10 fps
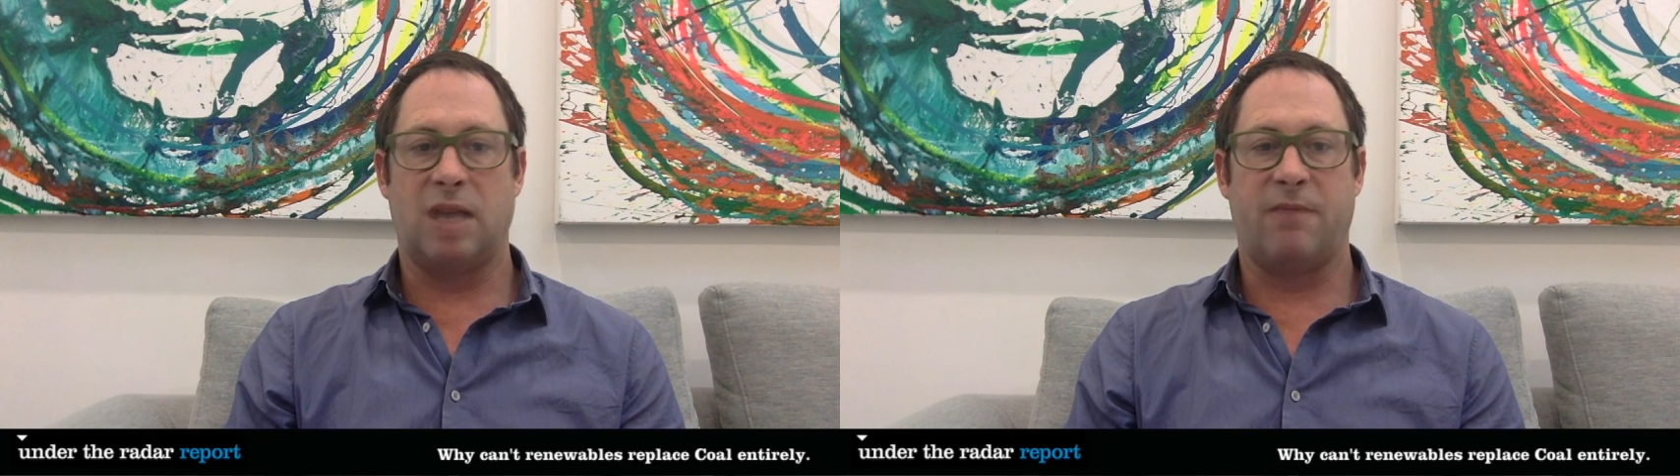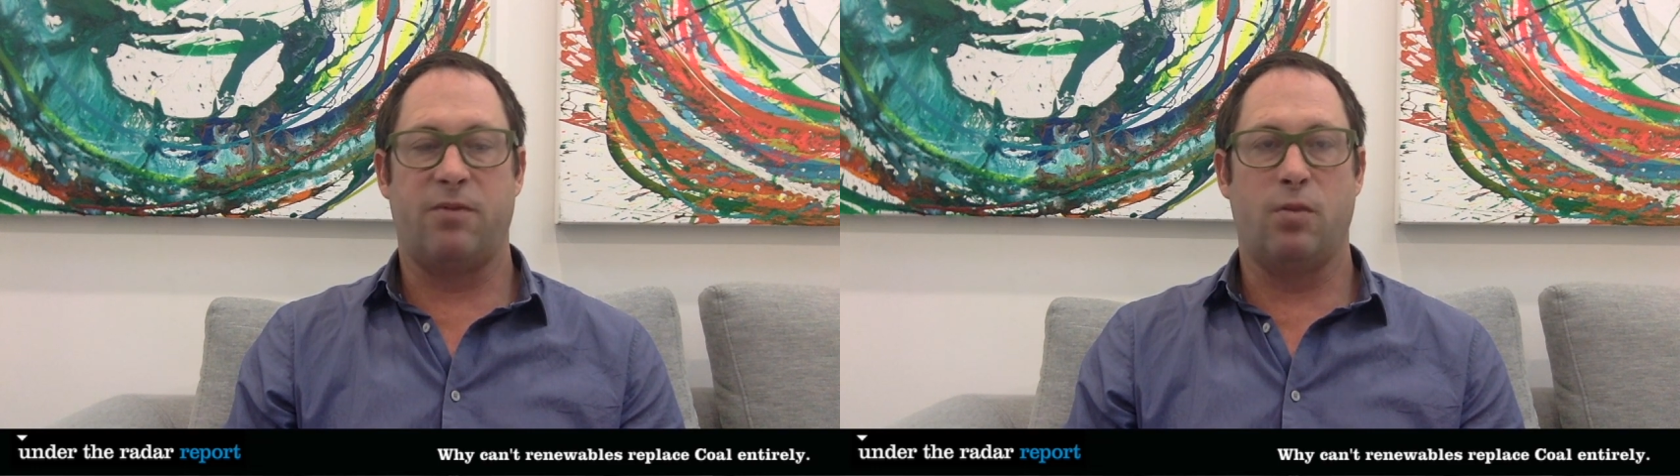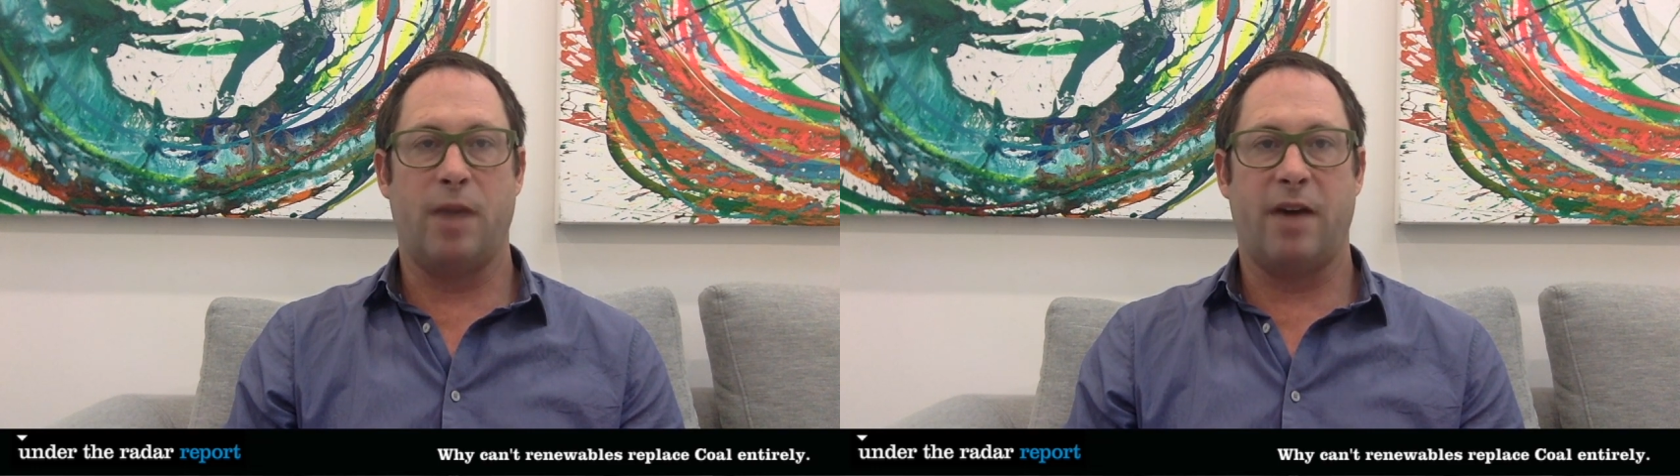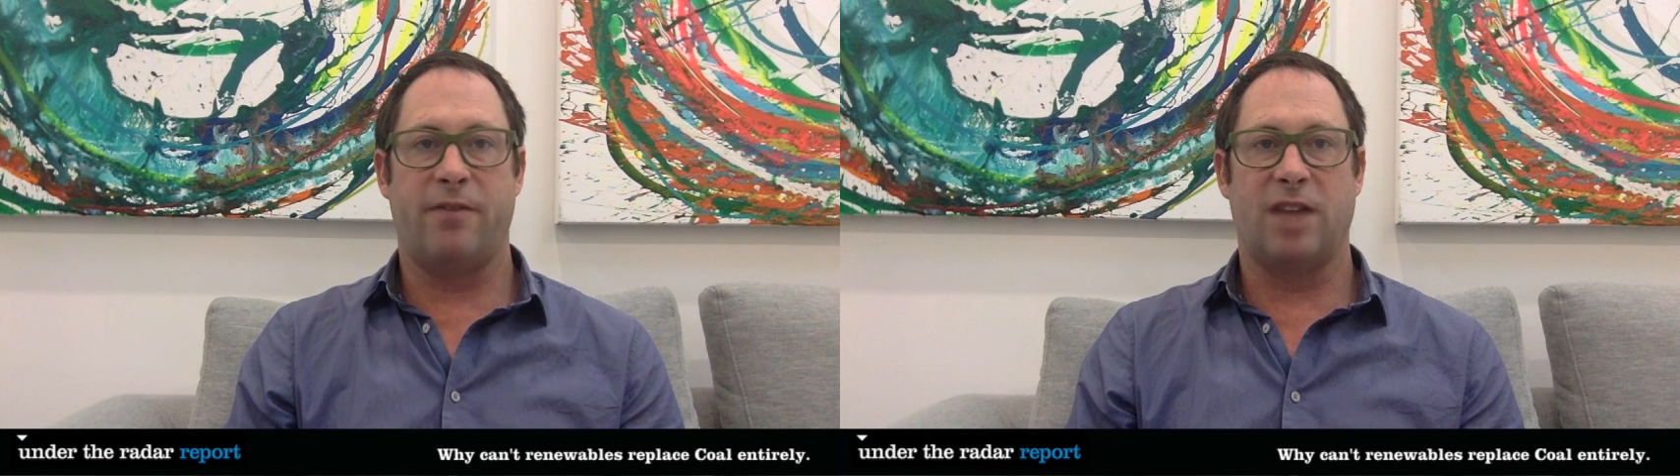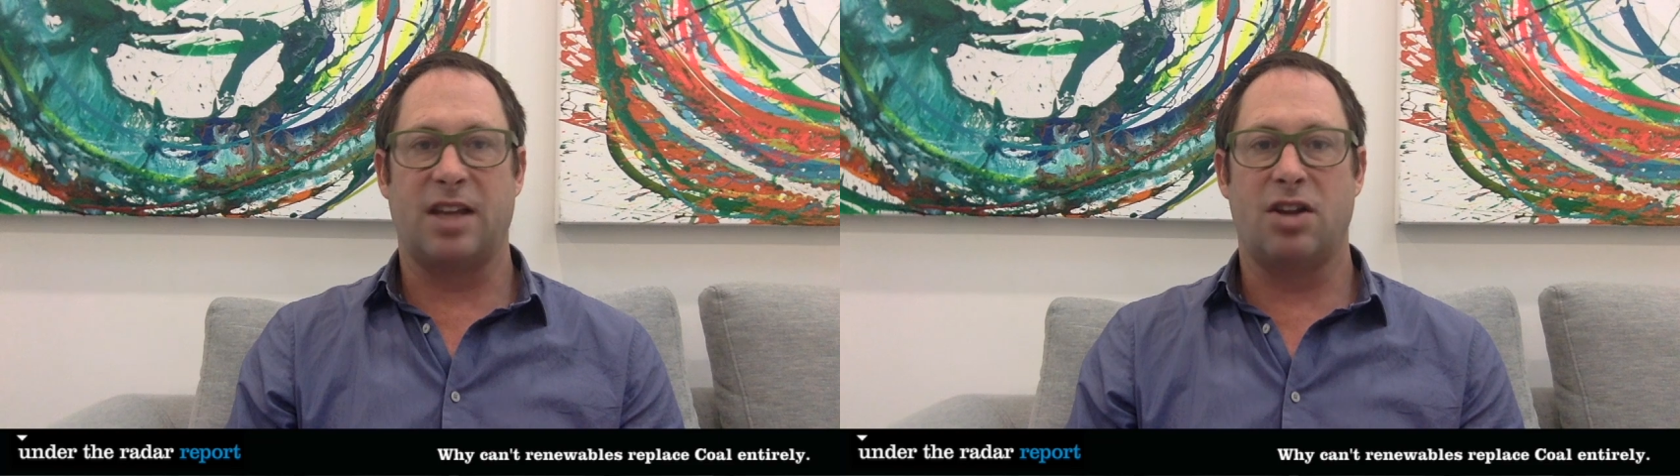full power for
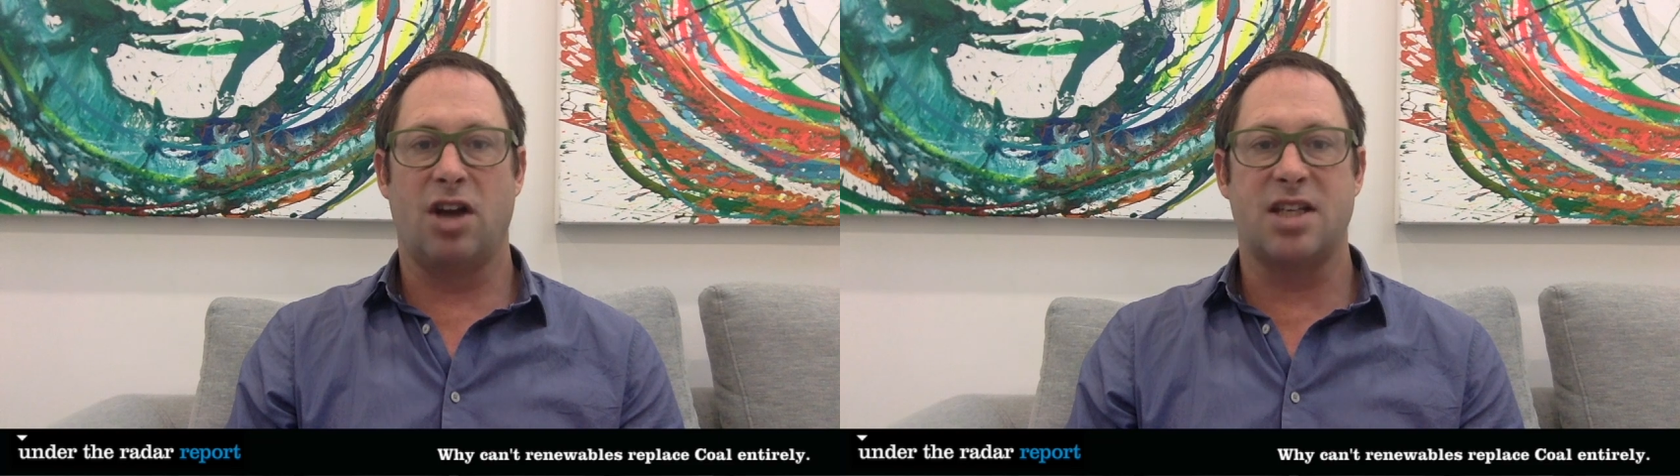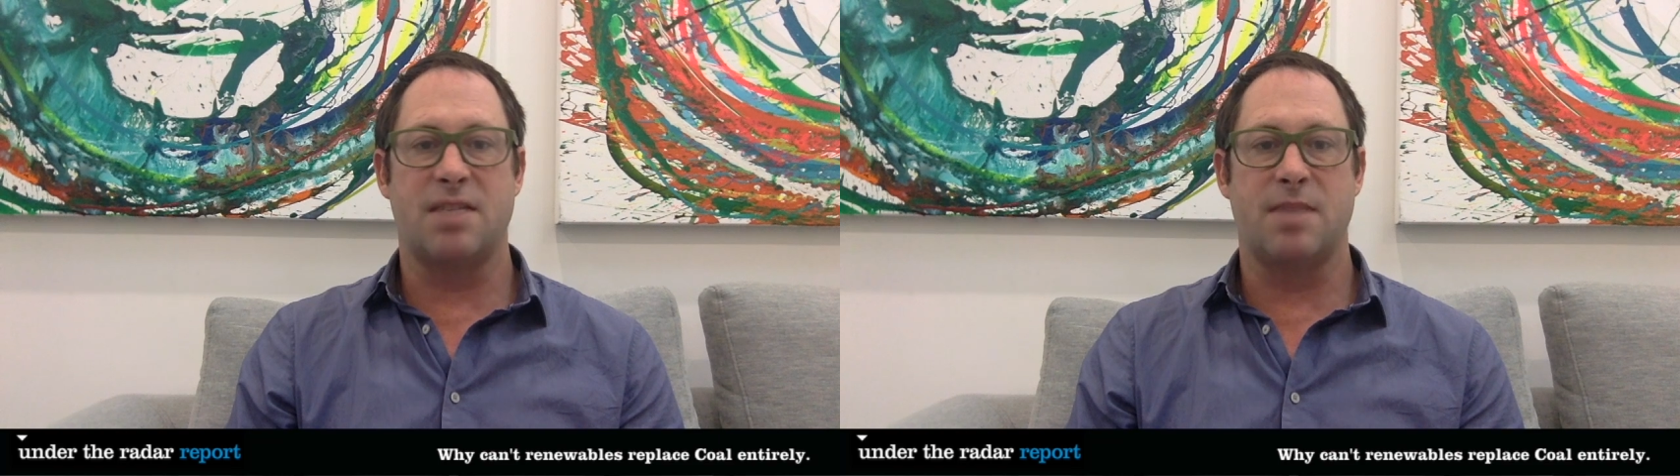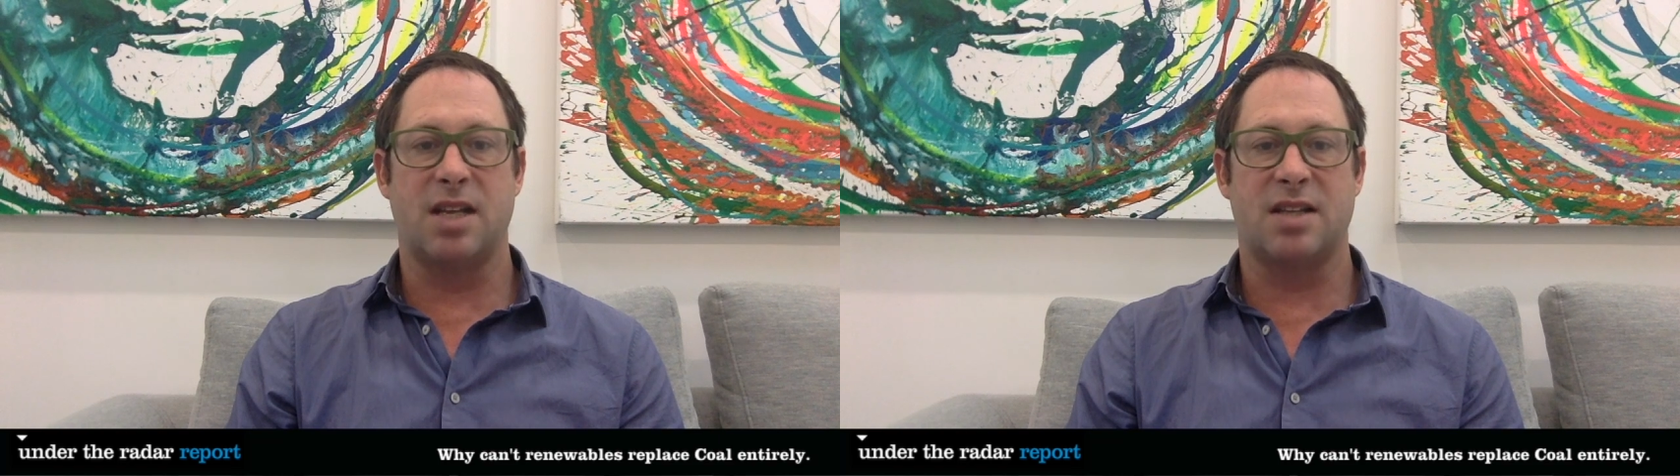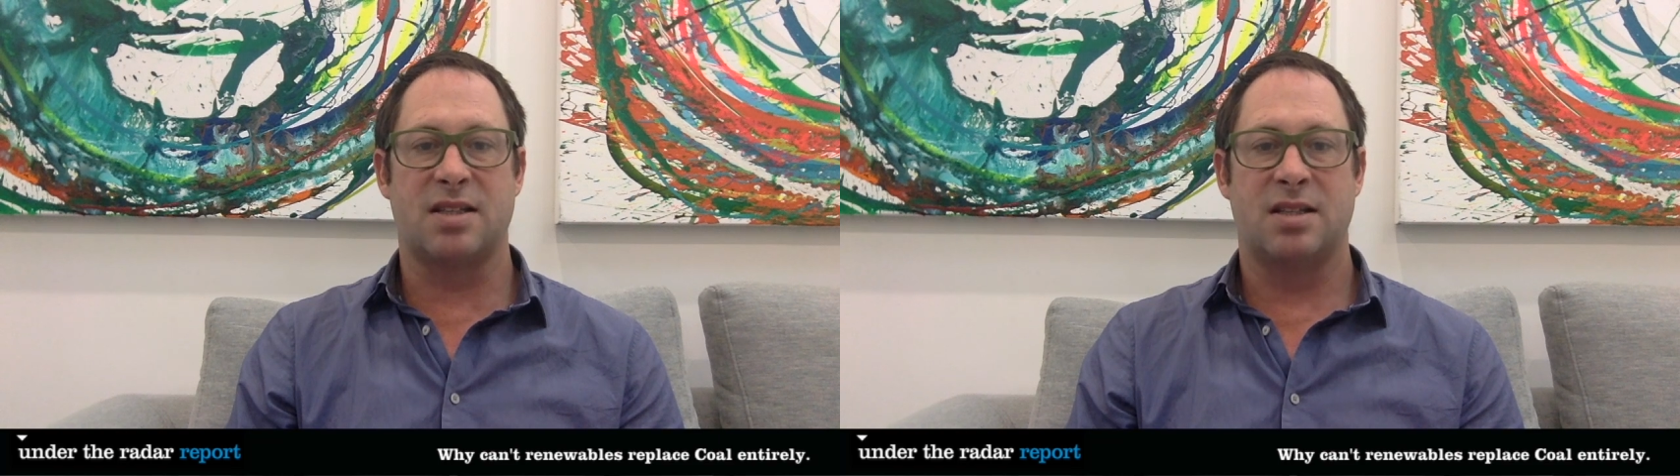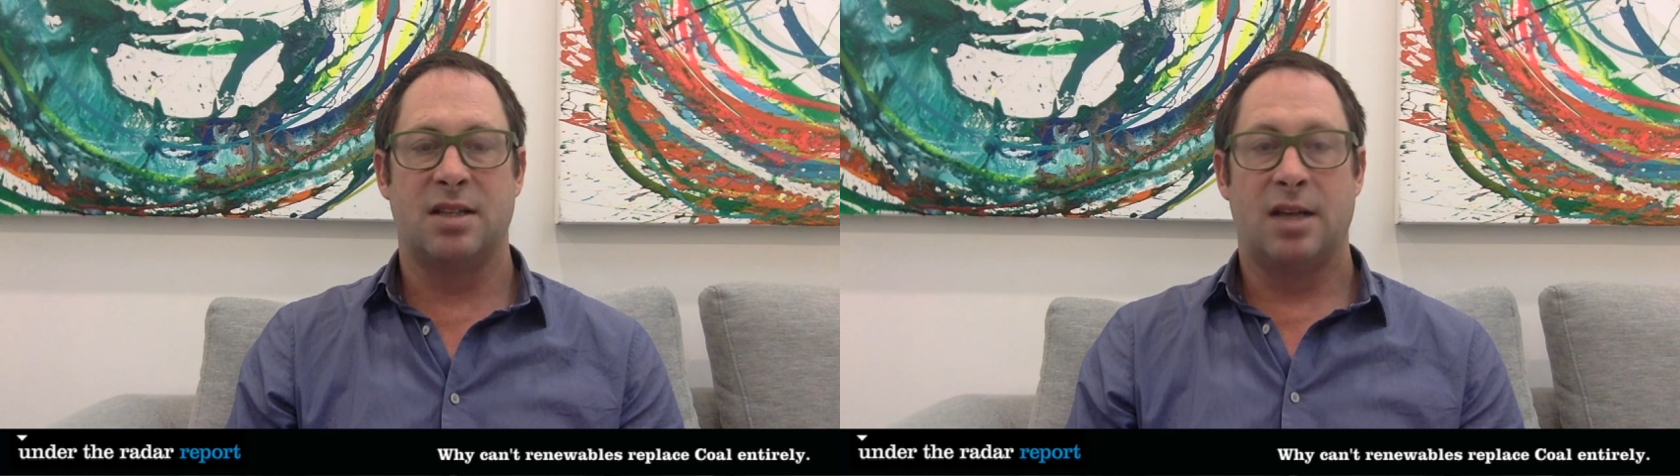like 90 minutes.